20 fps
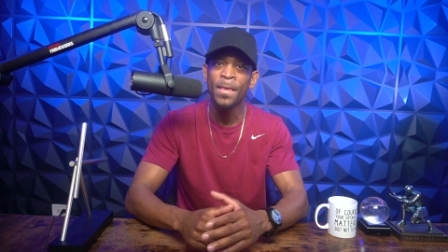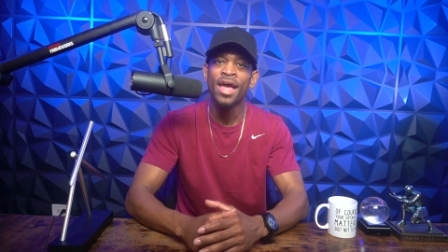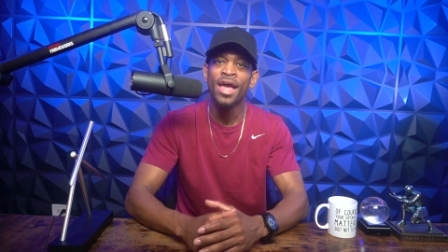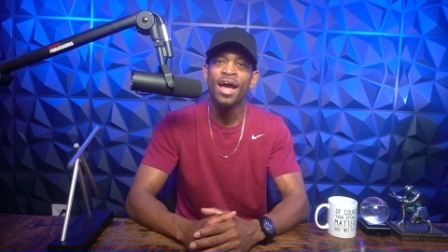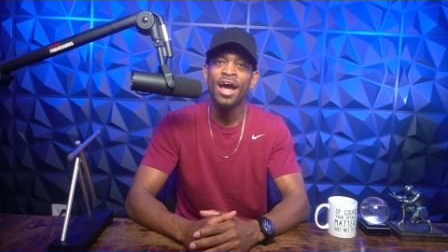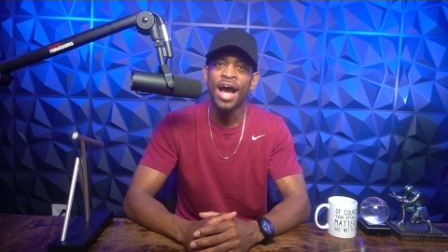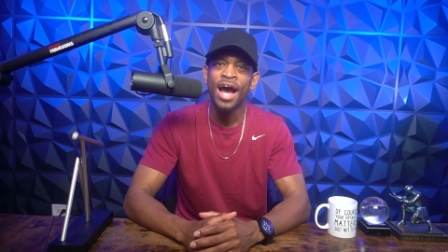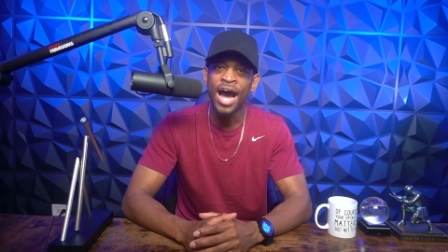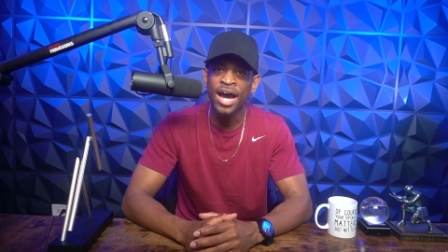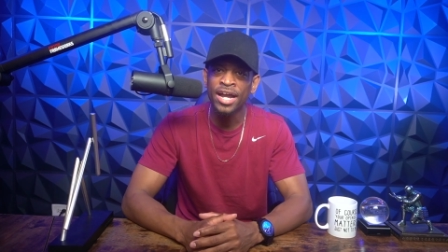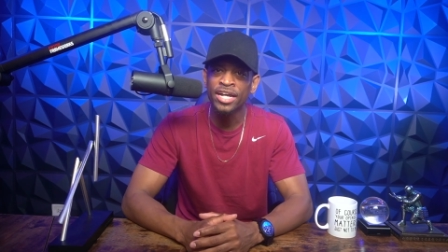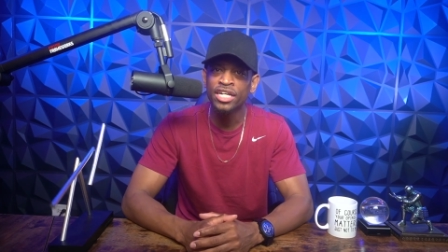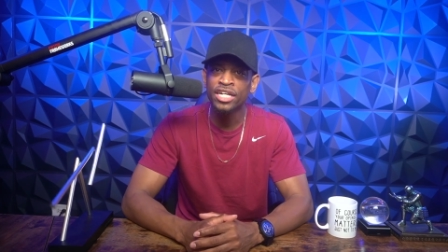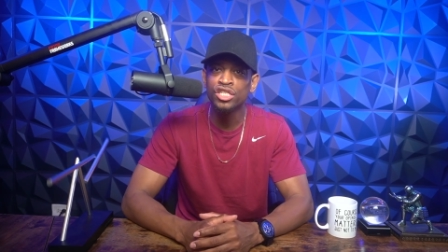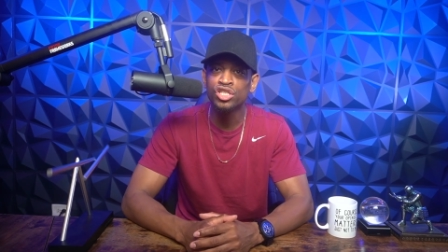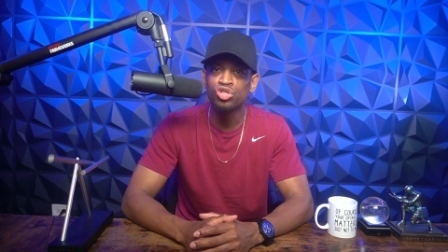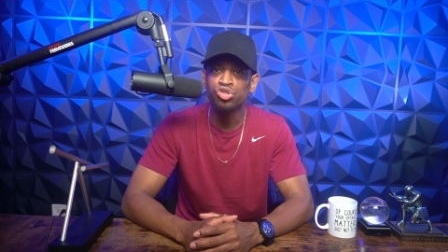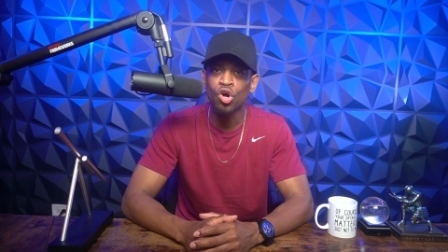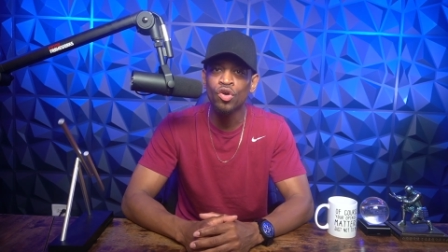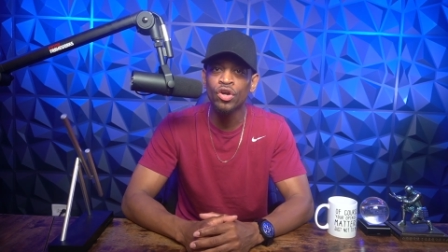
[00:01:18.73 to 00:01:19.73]
how to
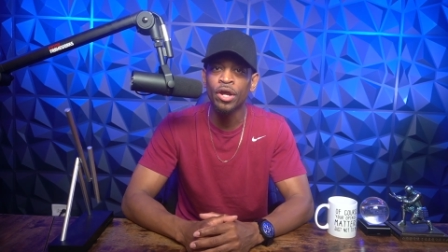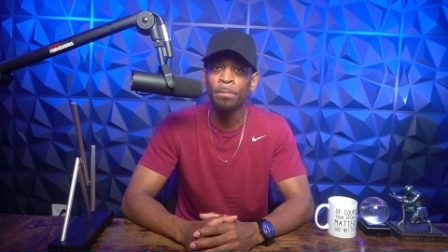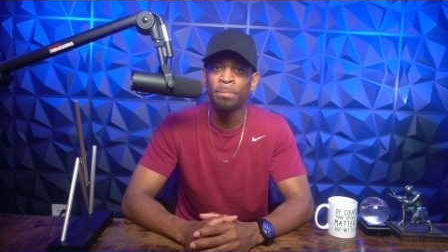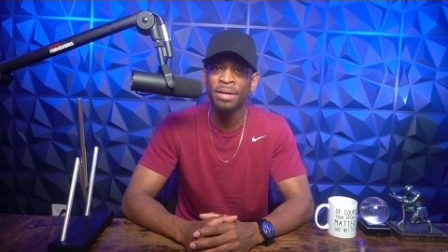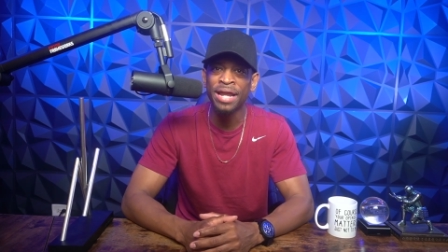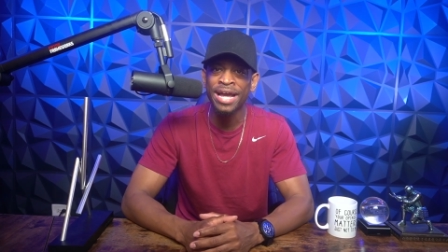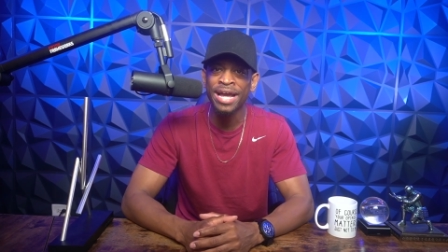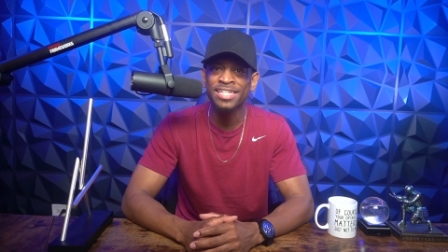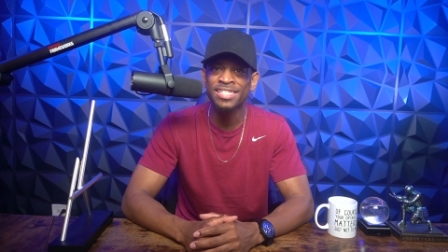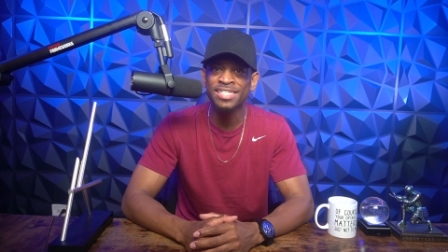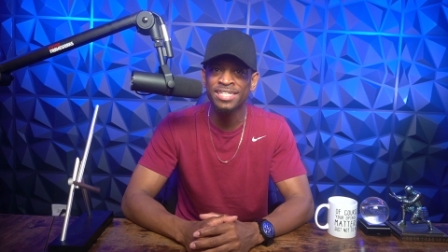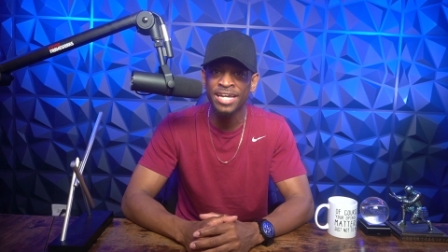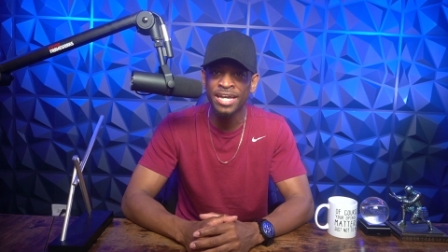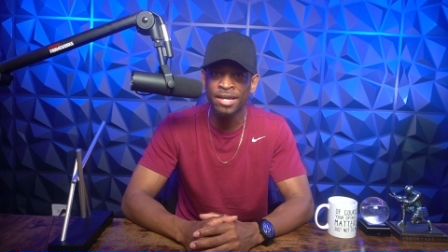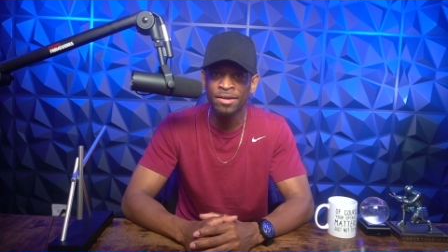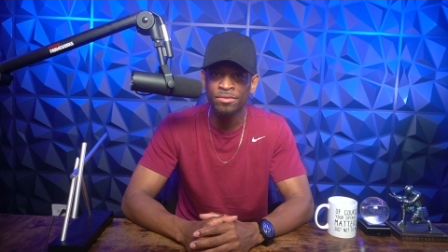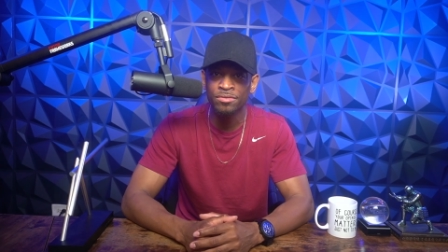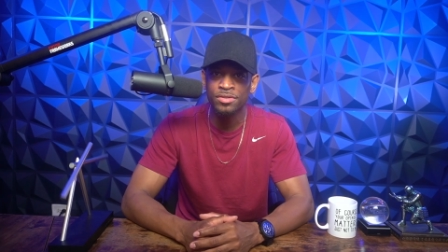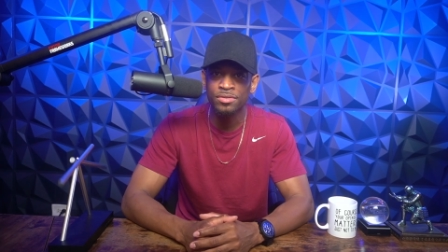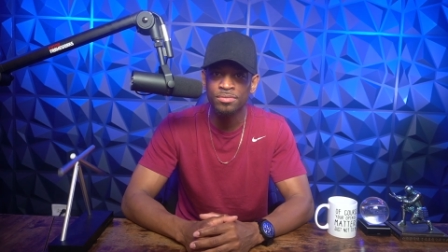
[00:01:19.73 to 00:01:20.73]
control their black
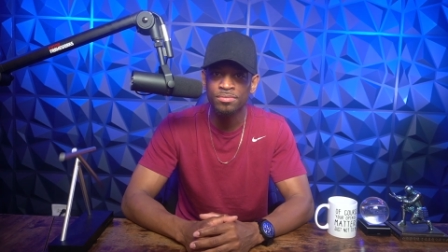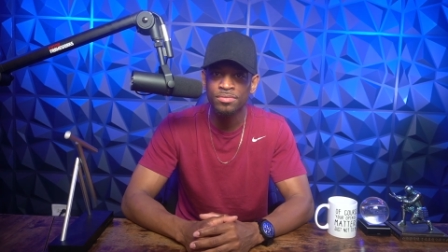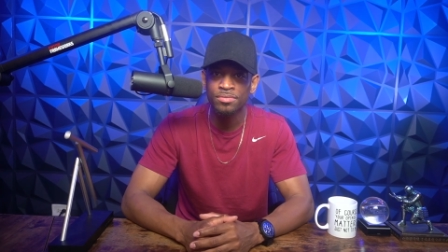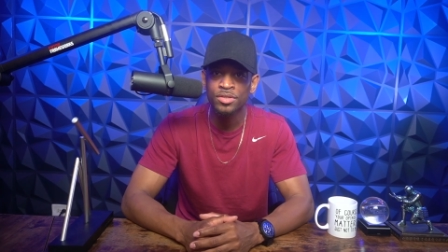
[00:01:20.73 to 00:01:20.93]
slaves